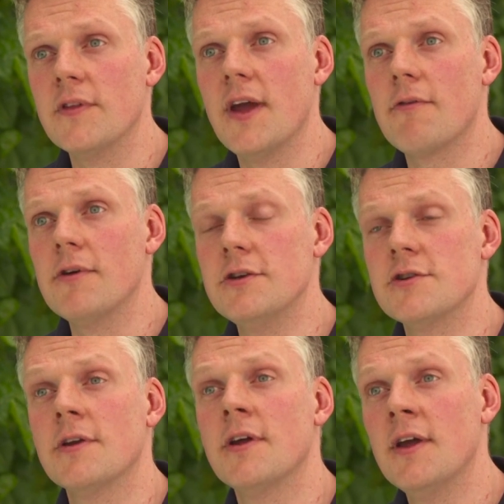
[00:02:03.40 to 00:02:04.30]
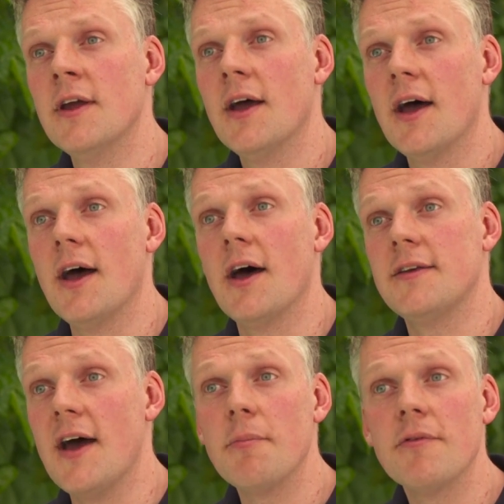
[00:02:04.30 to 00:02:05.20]
in that region. on
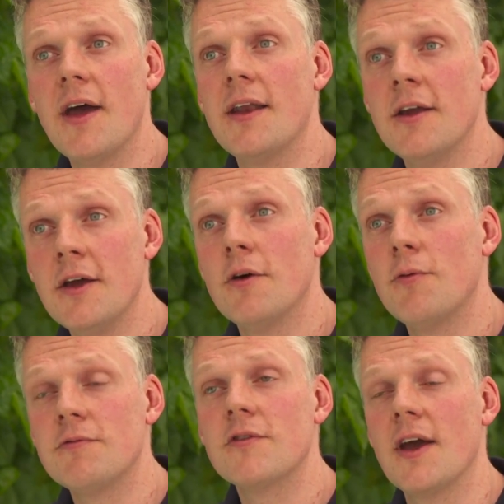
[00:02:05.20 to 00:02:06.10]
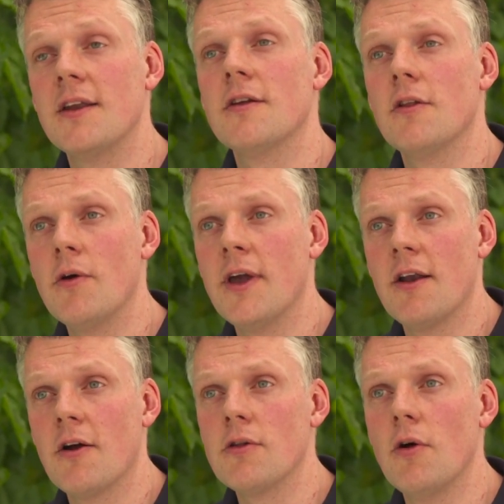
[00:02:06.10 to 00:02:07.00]
top of that, We've decided to
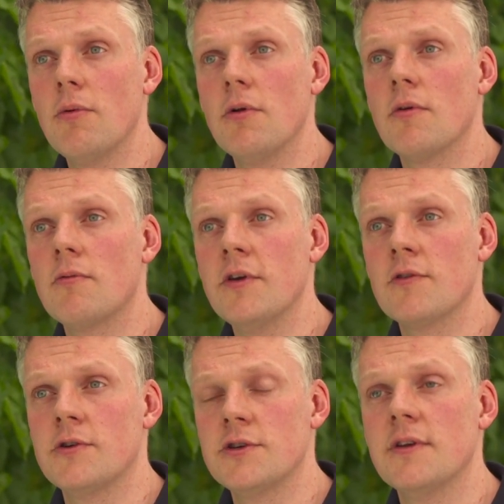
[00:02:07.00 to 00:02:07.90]
locate our Global Research